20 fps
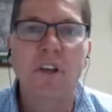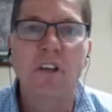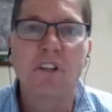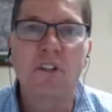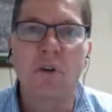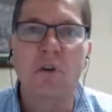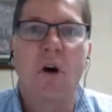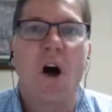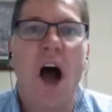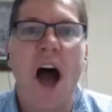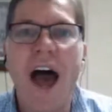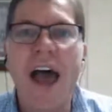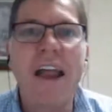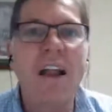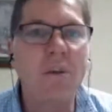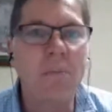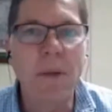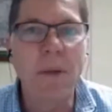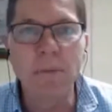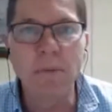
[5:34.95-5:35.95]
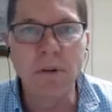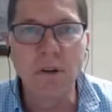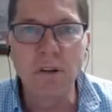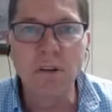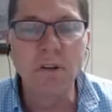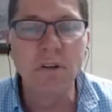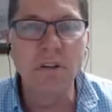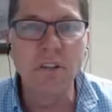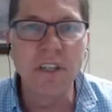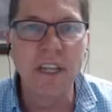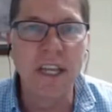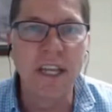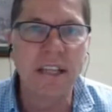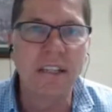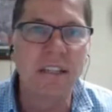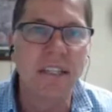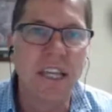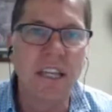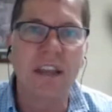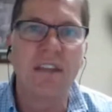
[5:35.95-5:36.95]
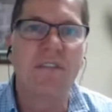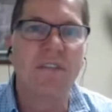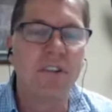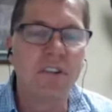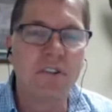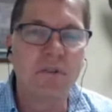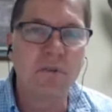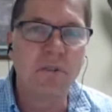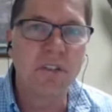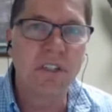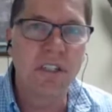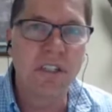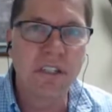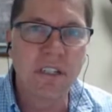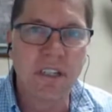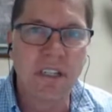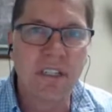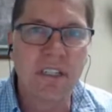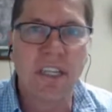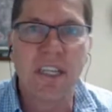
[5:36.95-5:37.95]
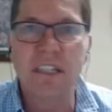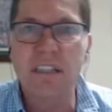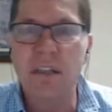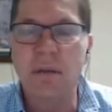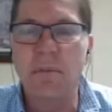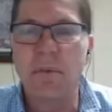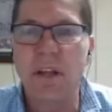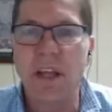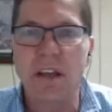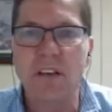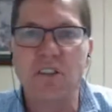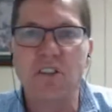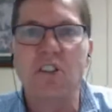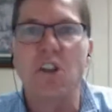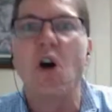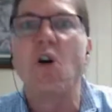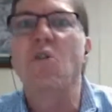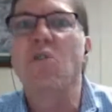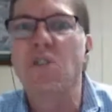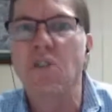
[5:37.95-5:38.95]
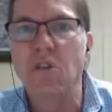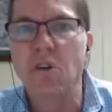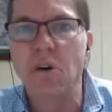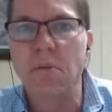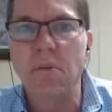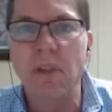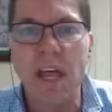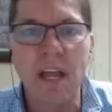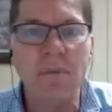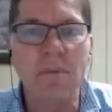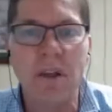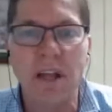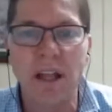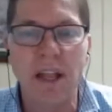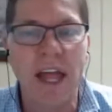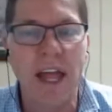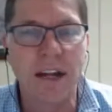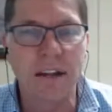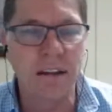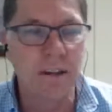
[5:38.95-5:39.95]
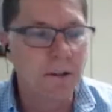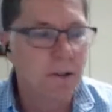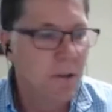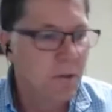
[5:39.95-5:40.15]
So hire people to do those things, get the virtual assistants, get somebody else, don't do them, let them neglect,